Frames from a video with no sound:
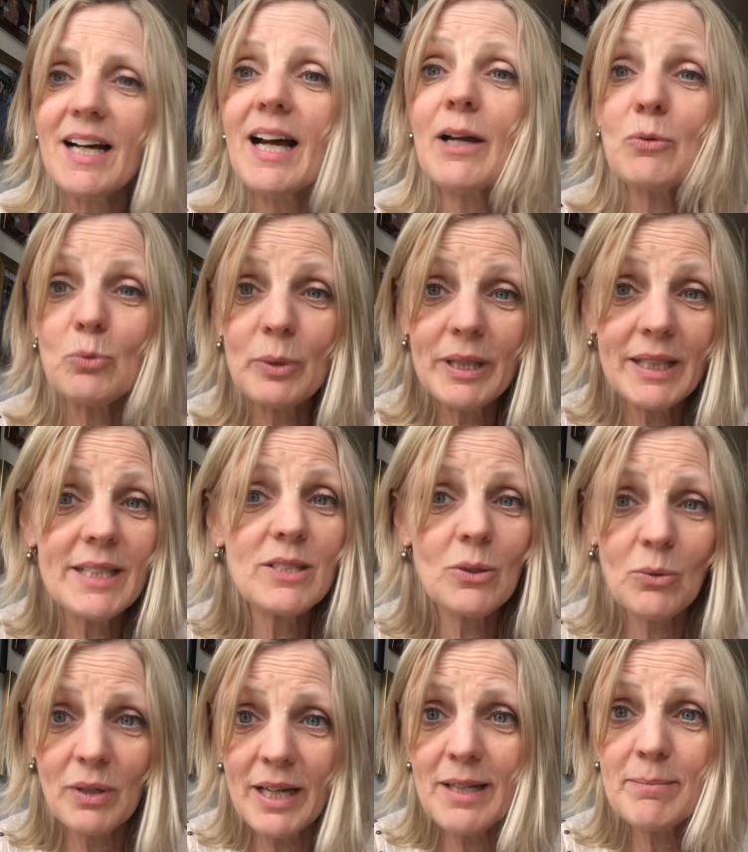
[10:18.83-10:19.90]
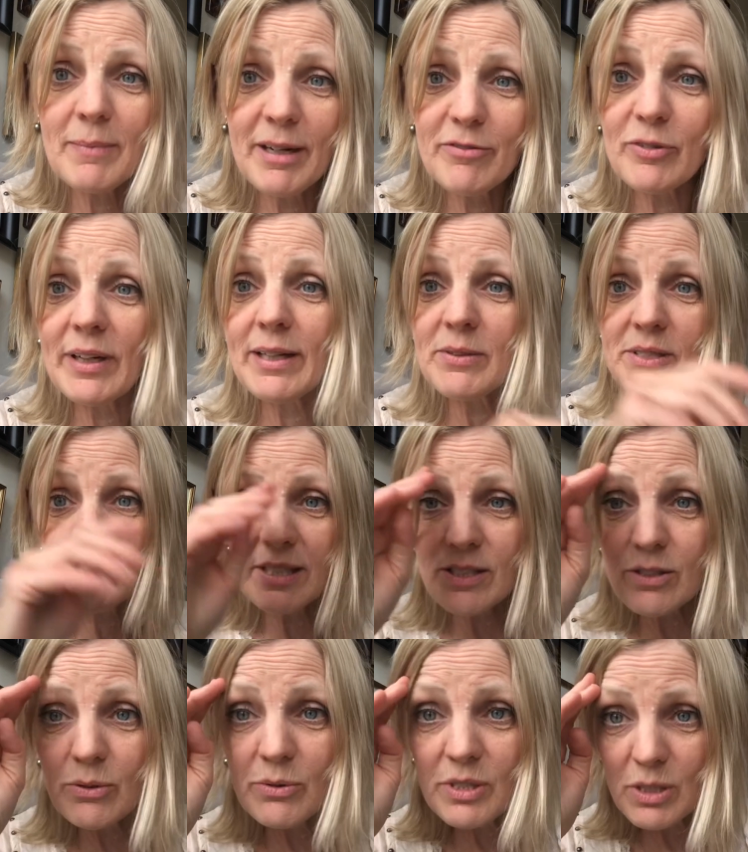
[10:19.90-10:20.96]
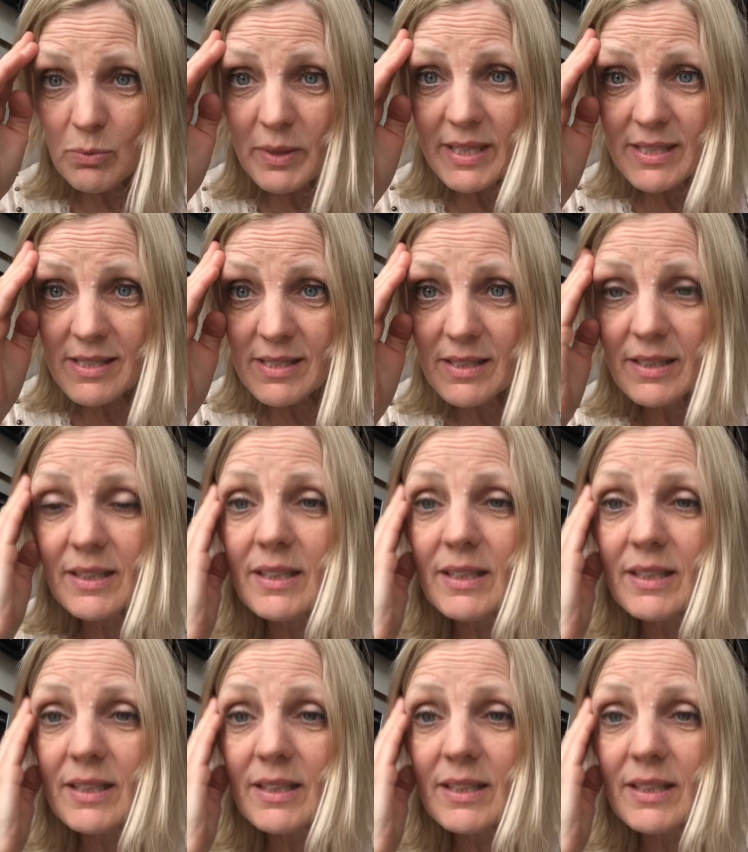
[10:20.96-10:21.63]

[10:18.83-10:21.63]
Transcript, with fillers: I really don't like my fragrances too sweet.